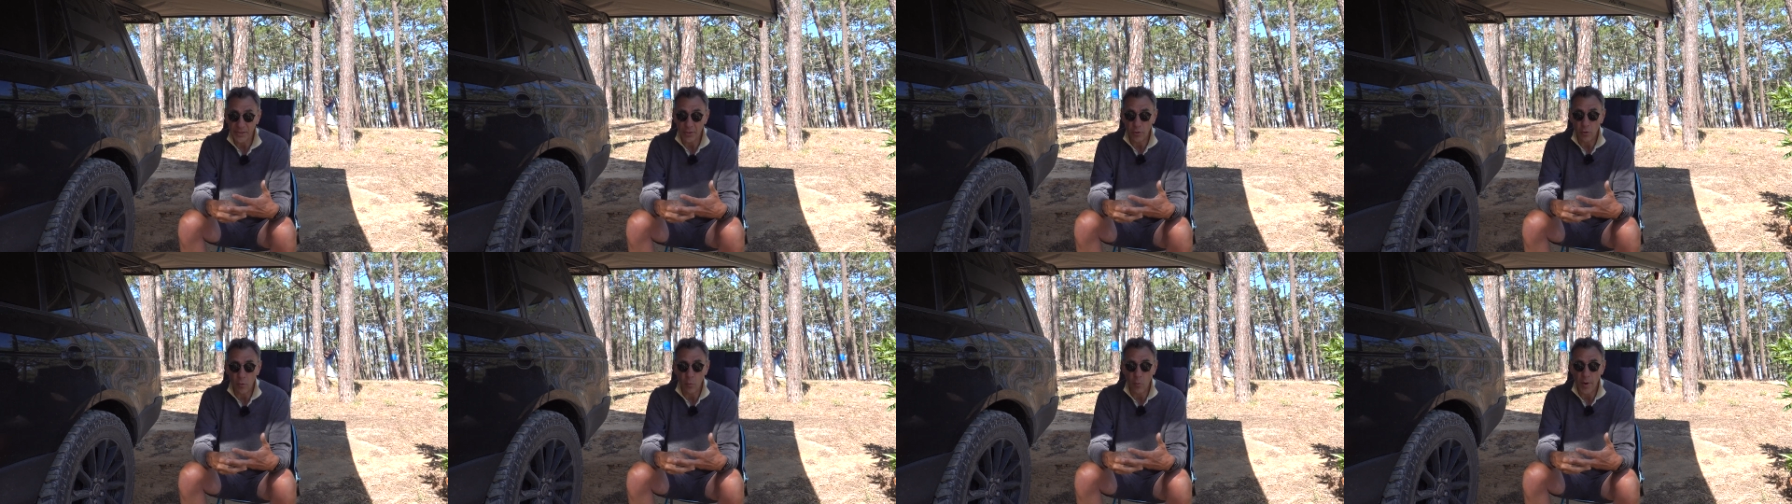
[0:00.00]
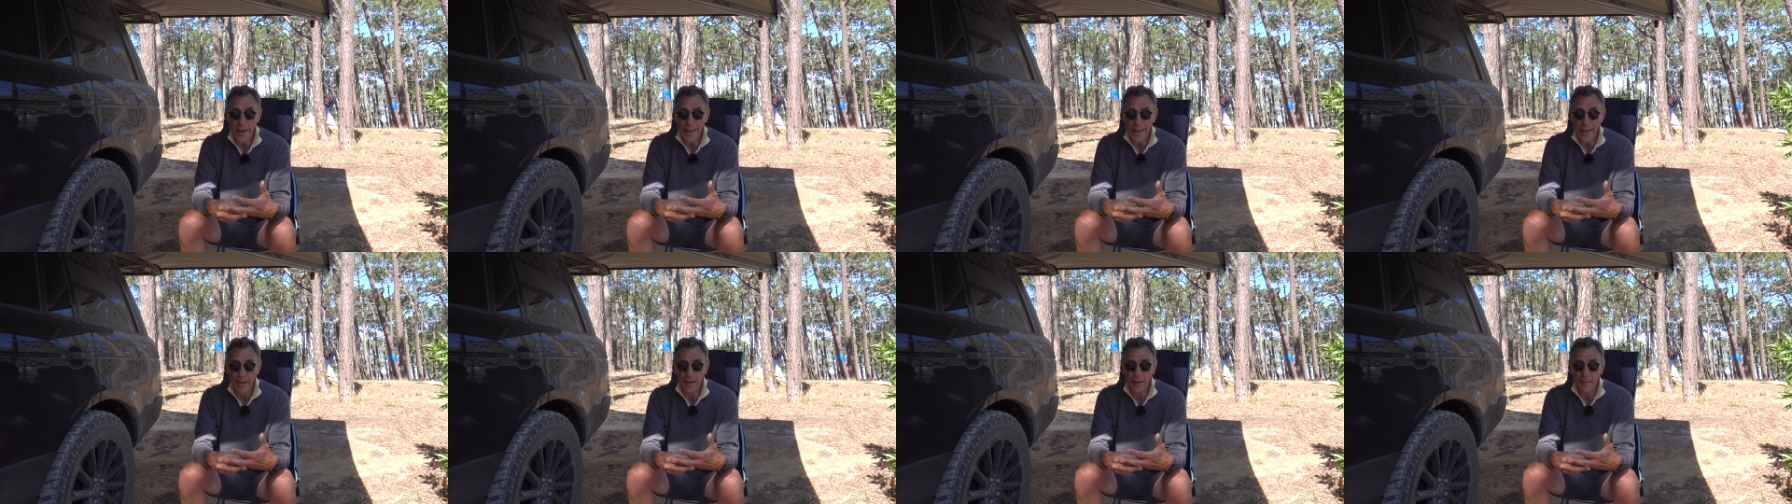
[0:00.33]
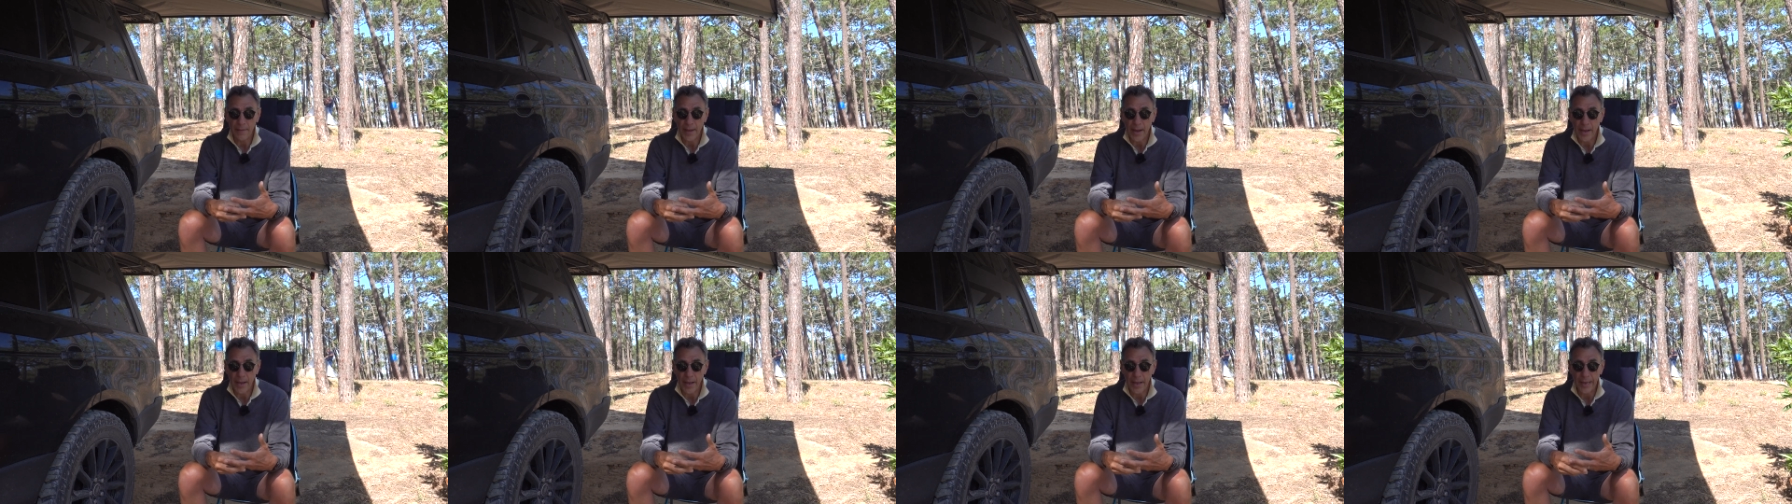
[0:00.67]
your way out of
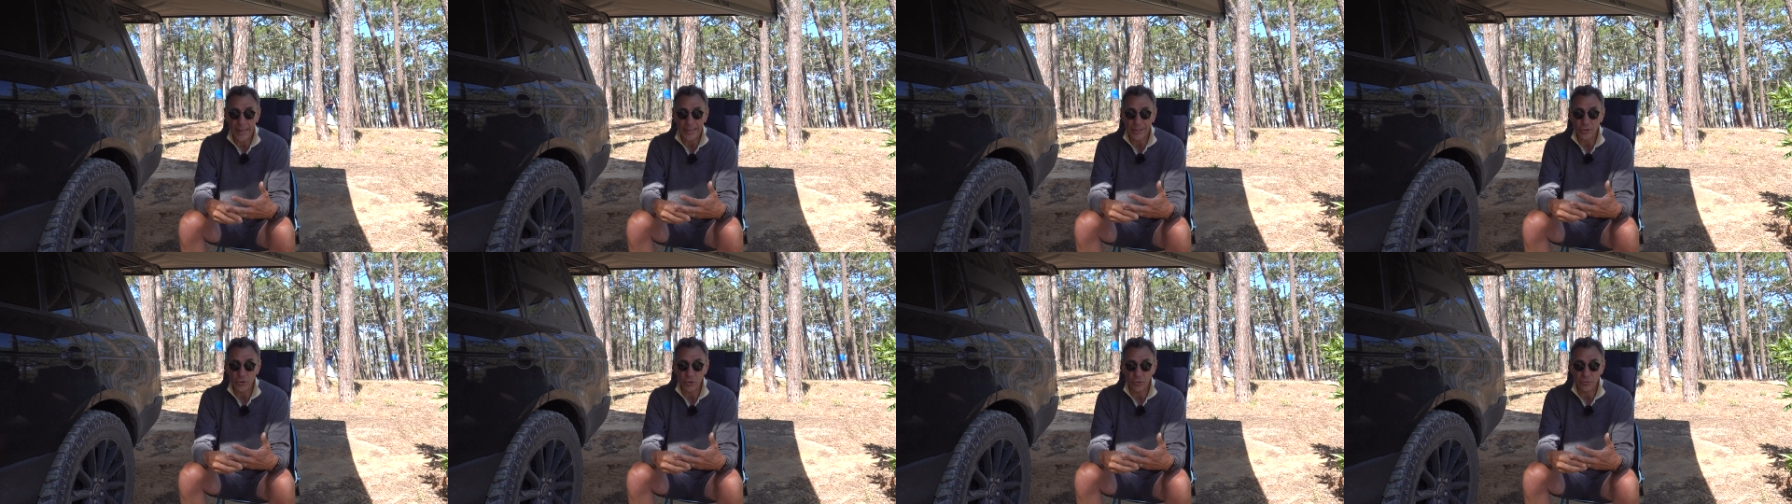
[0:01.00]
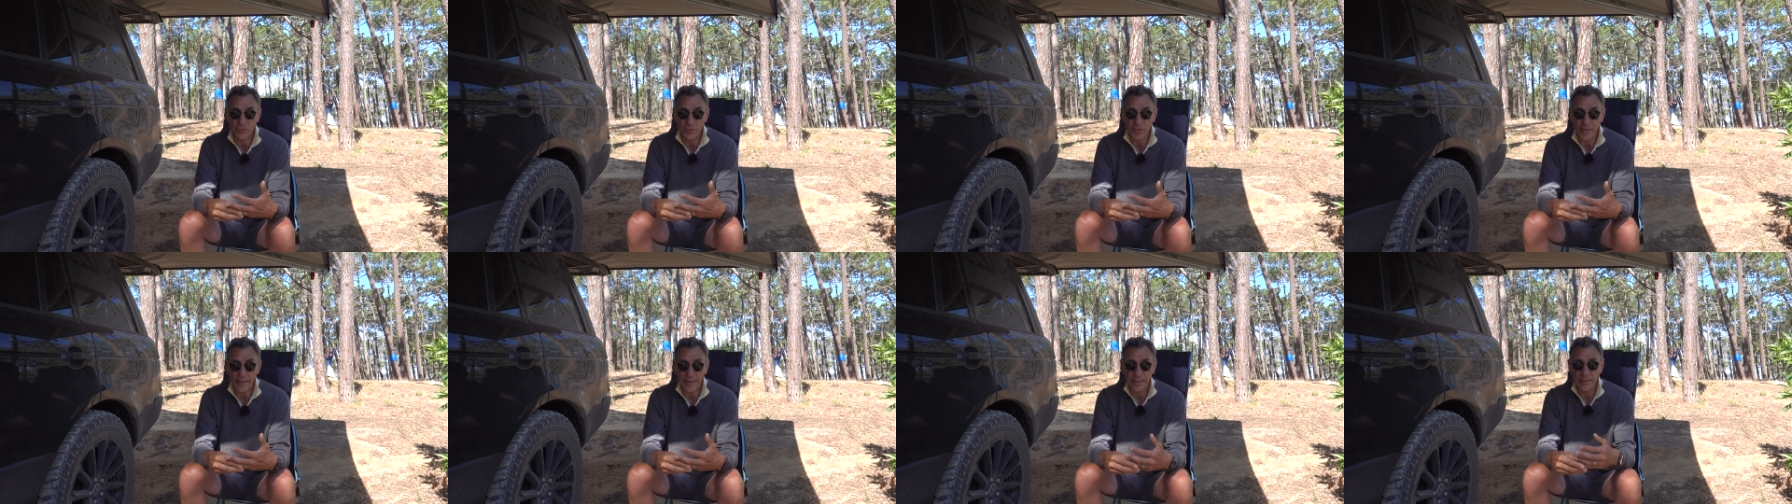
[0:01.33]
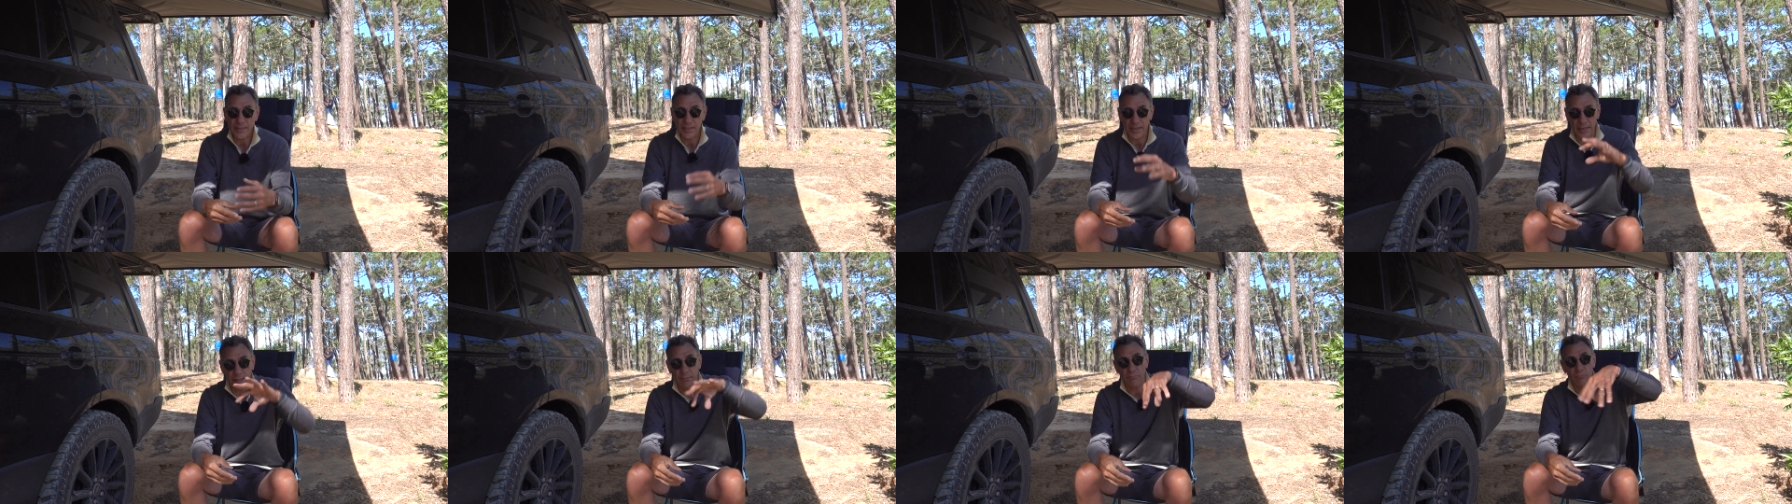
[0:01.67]
that hatch onto that
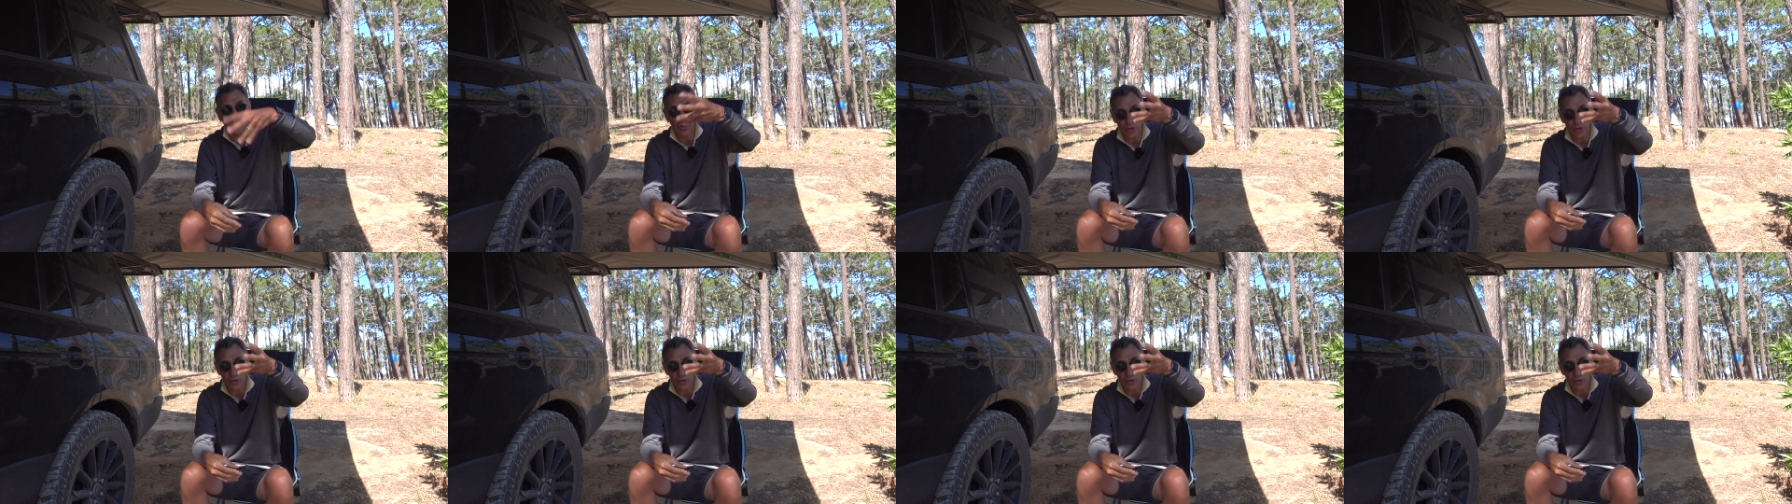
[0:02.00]
tent,